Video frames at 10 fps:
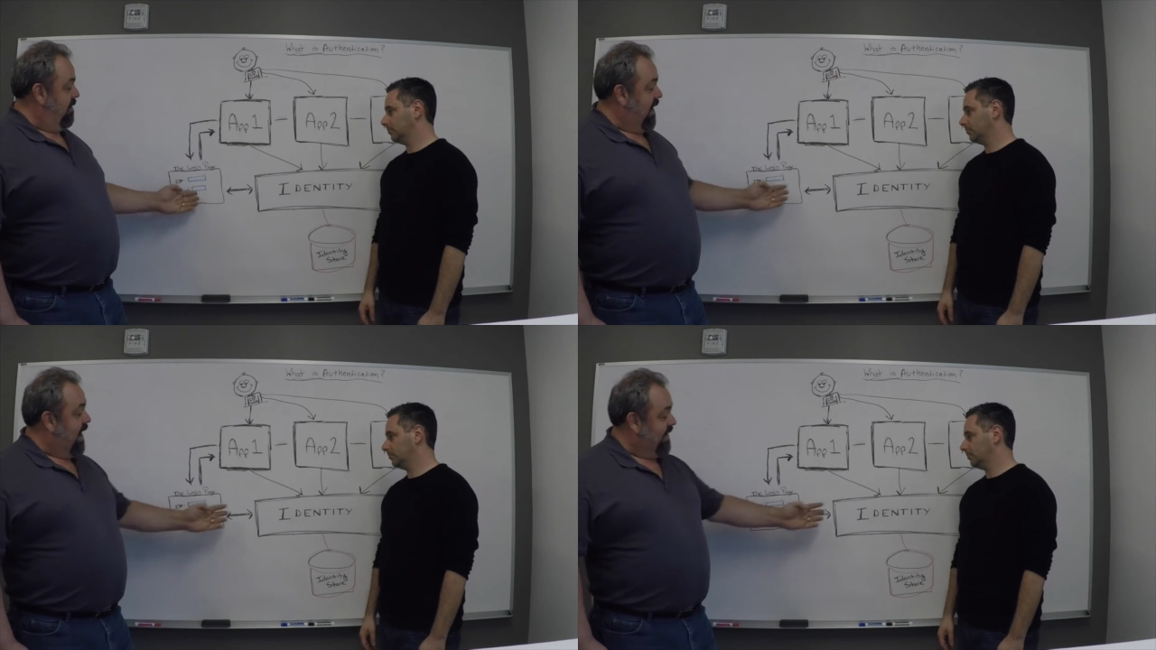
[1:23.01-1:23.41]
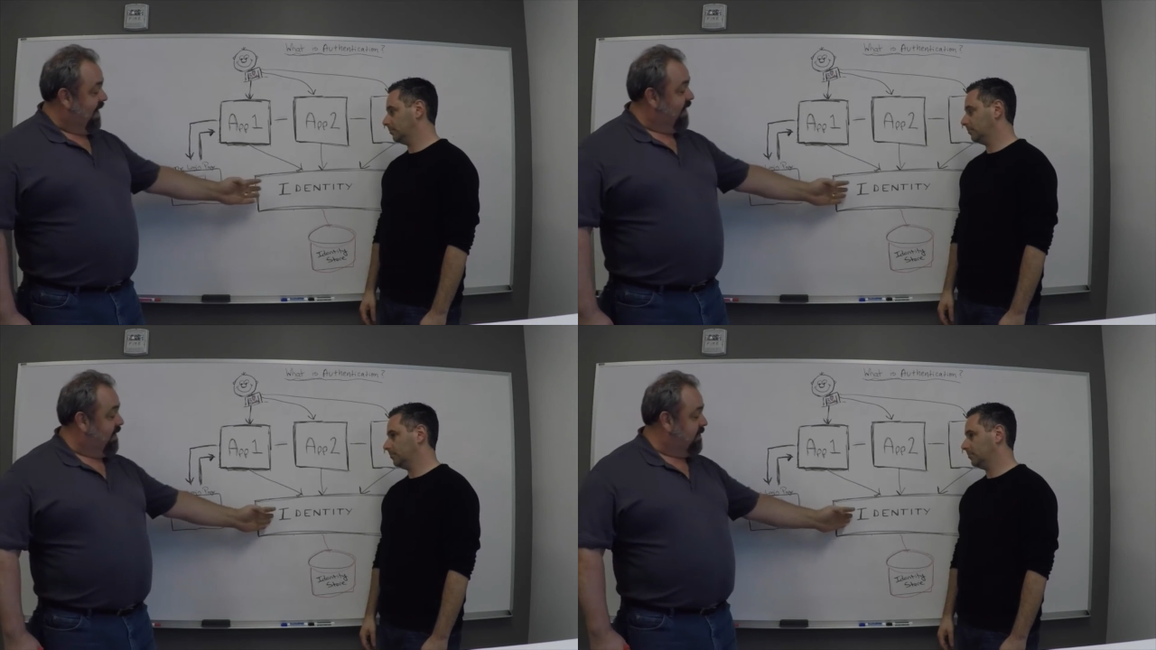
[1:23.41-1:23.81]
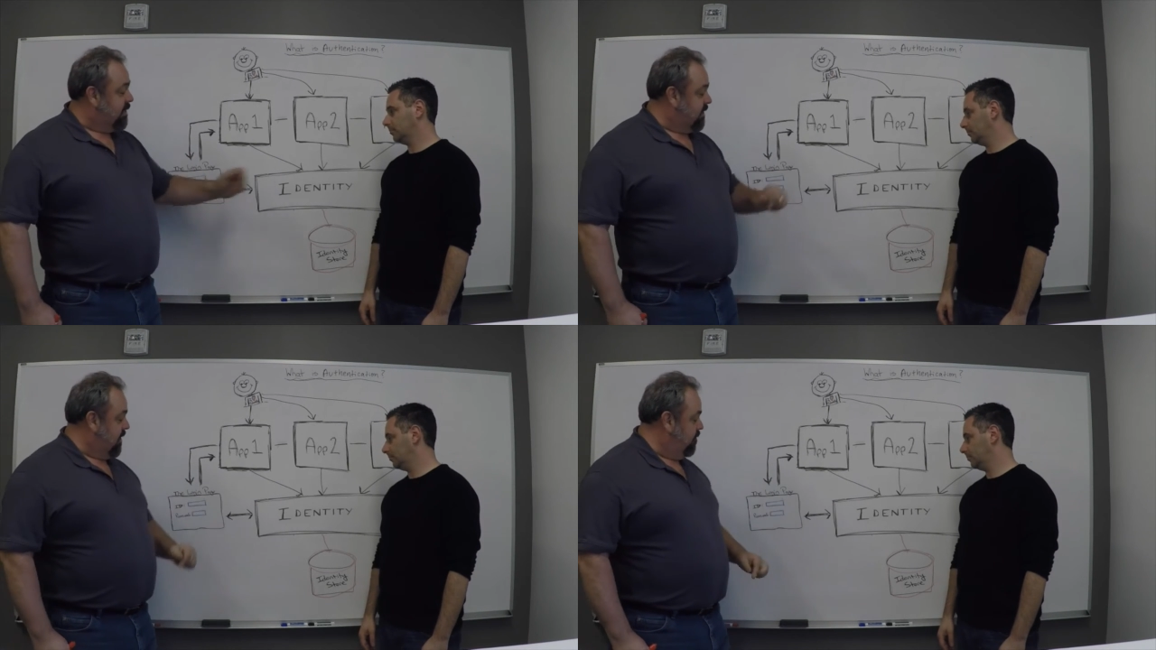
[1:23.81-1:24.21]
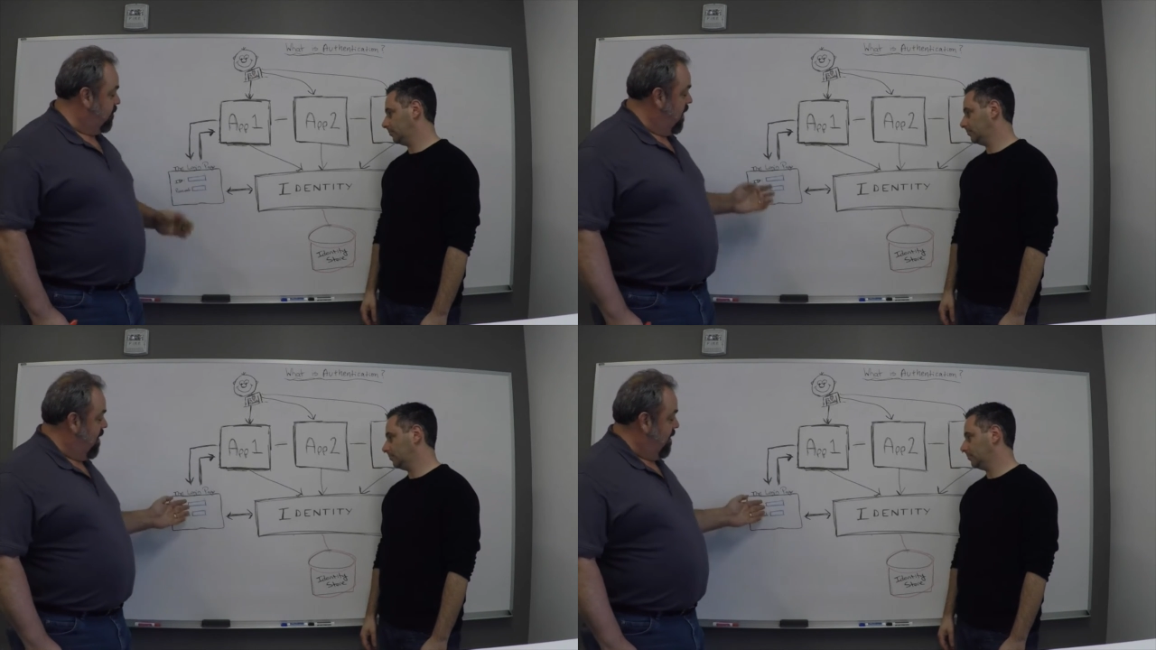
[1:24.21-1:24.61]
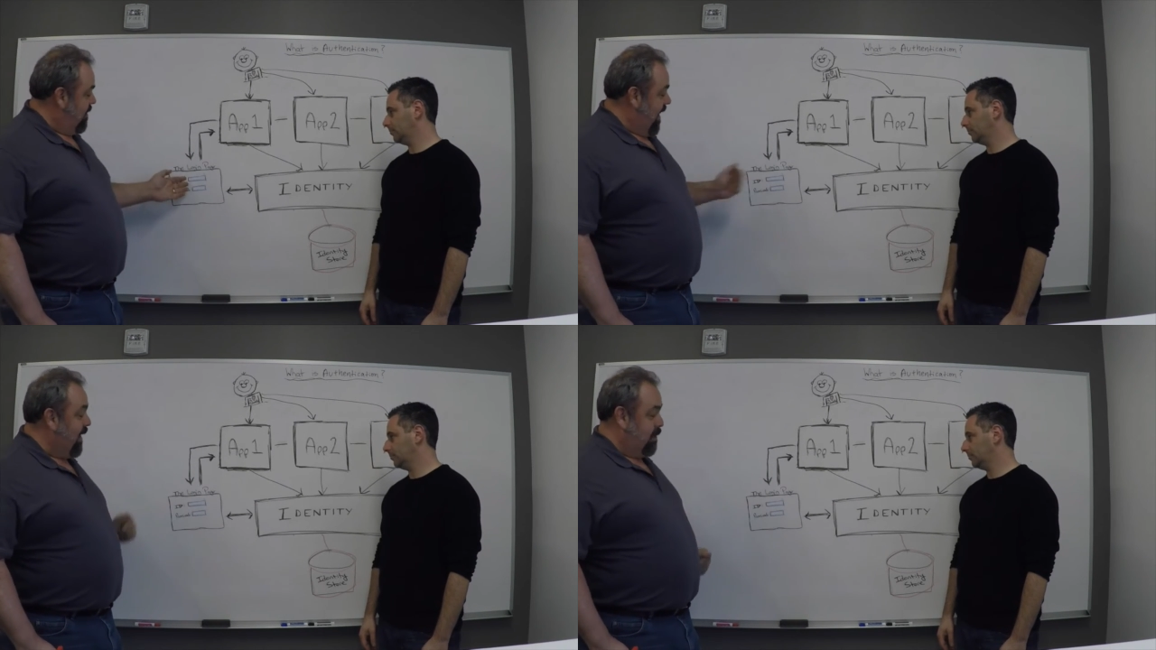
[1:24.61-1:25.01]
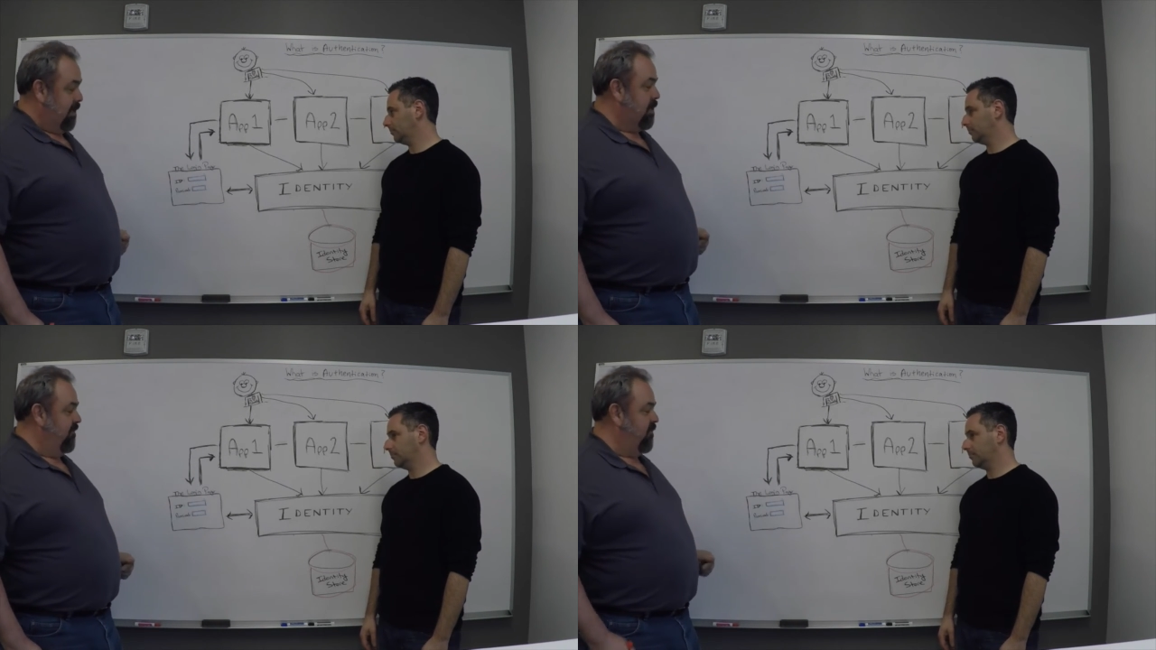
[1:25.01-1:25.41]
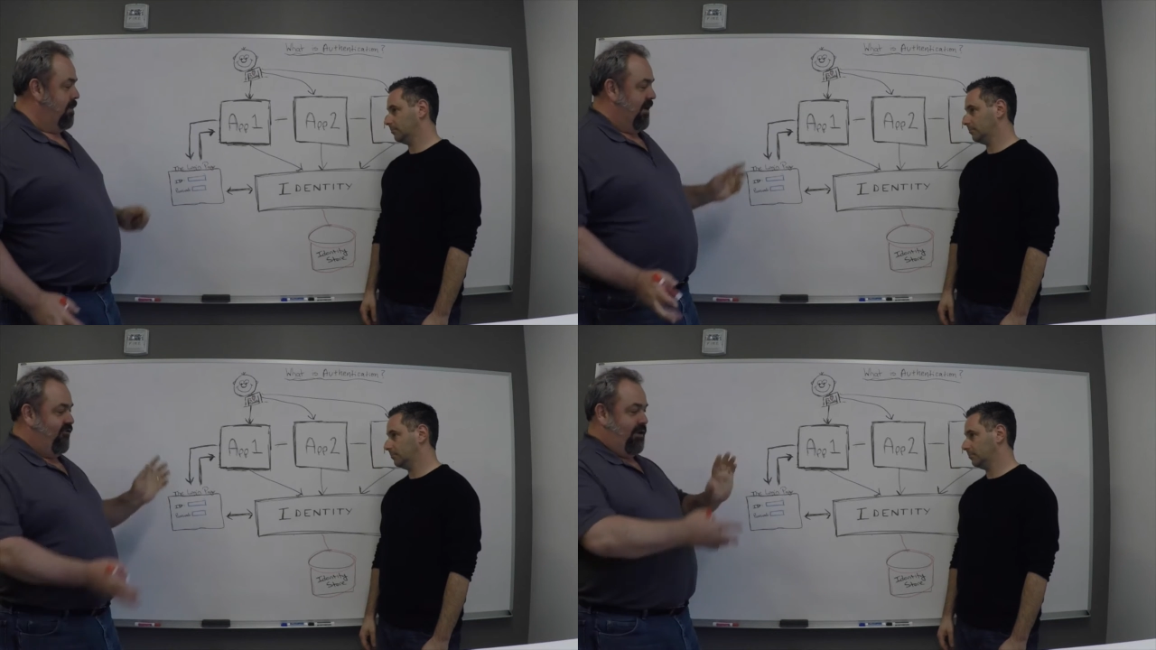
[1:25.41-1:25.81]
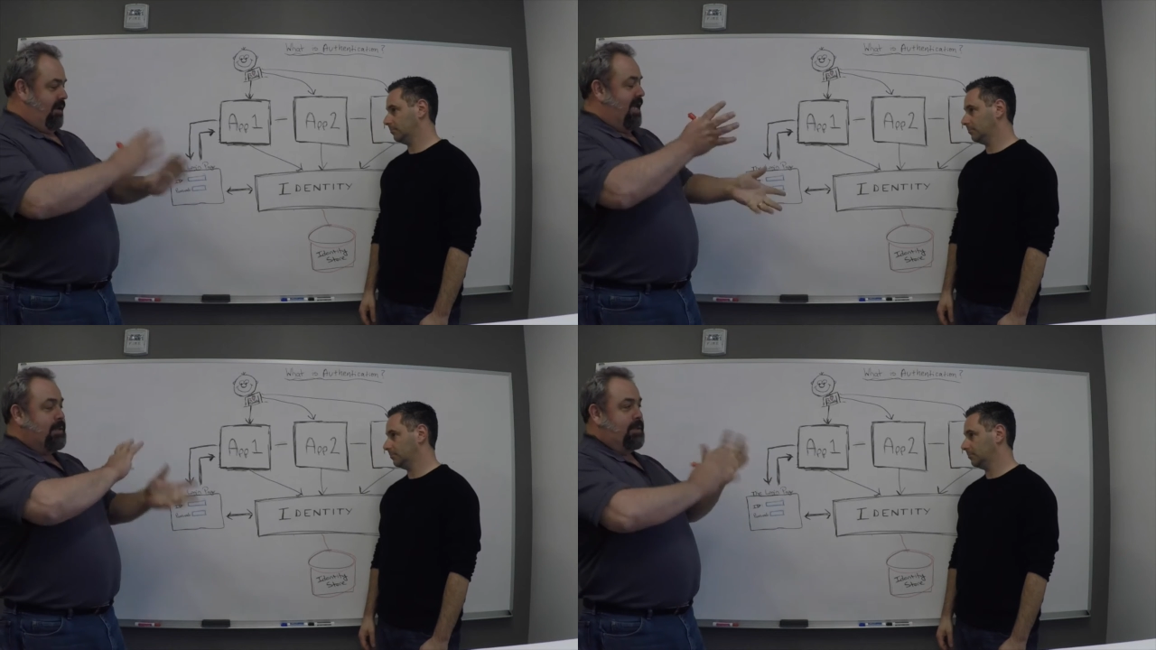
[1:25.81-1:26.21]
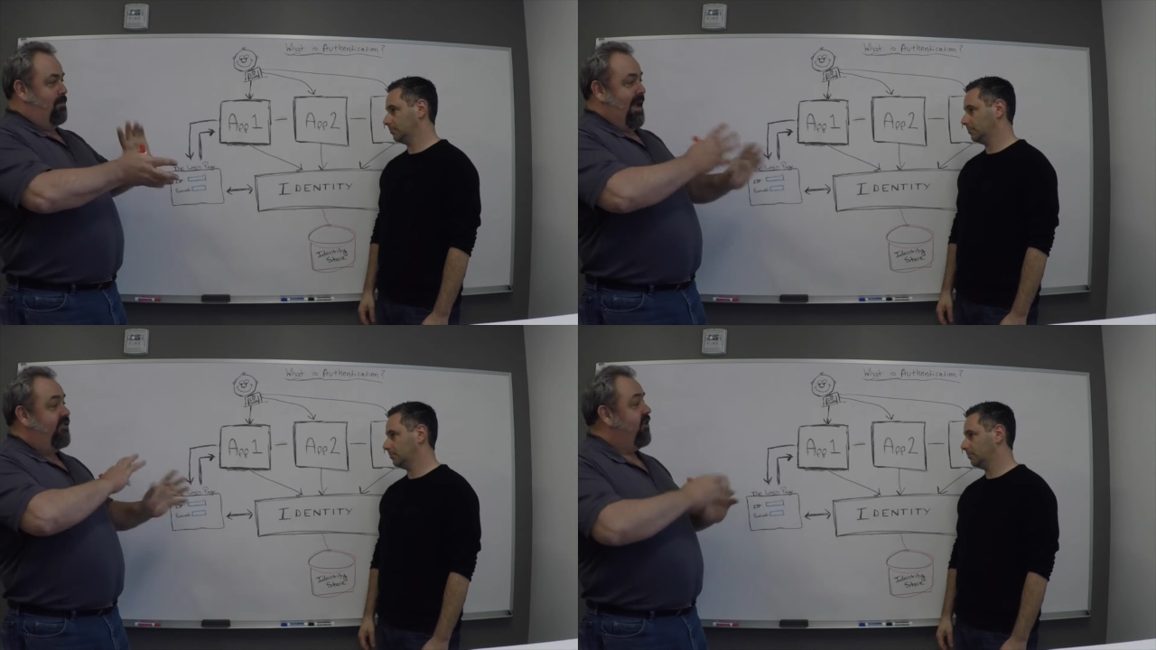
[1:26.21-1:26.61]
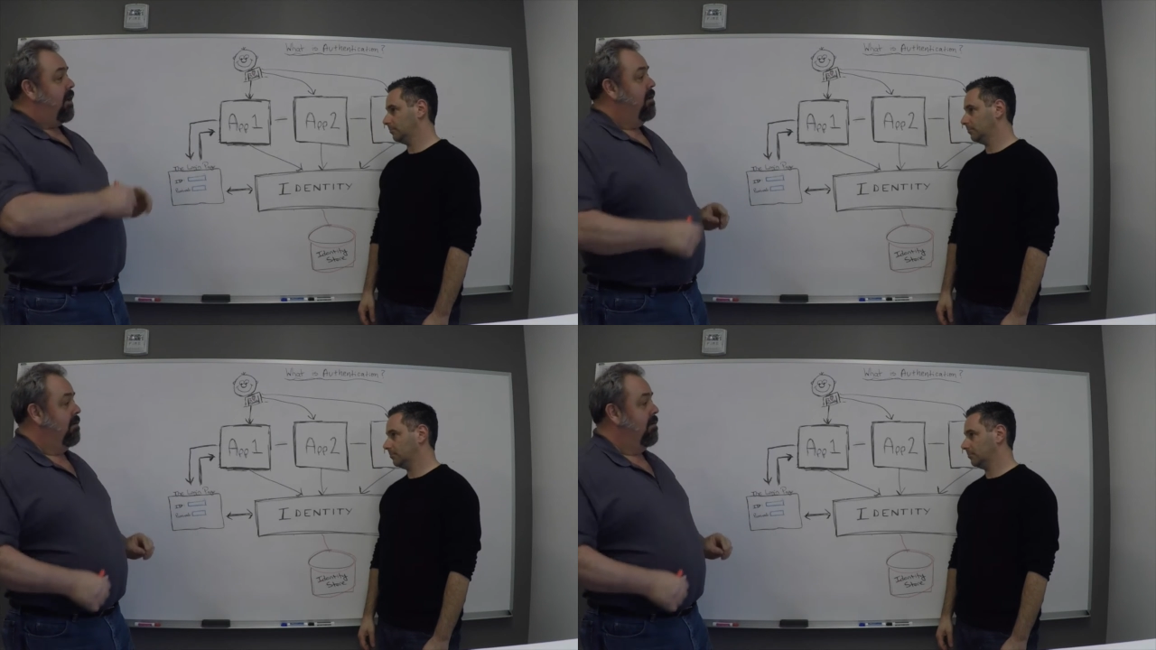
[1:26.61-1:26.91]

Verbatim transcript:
Speaker 1: The identity system takes this information and does some magic,